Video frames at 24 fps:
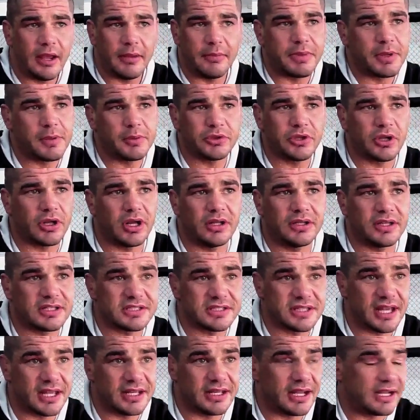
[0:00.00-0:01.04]
People don't
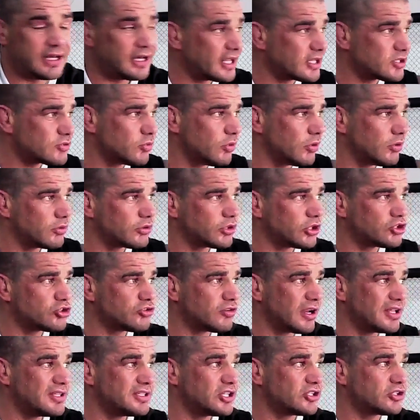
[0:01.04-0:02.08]
understand that, and that's what the
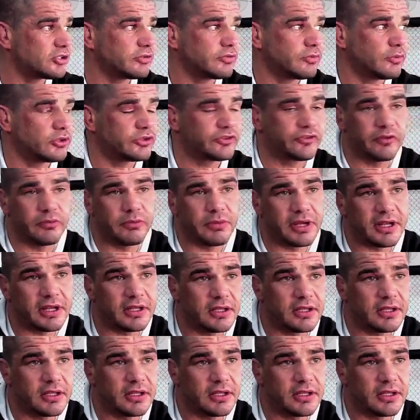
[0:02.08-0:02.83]
transition was for me.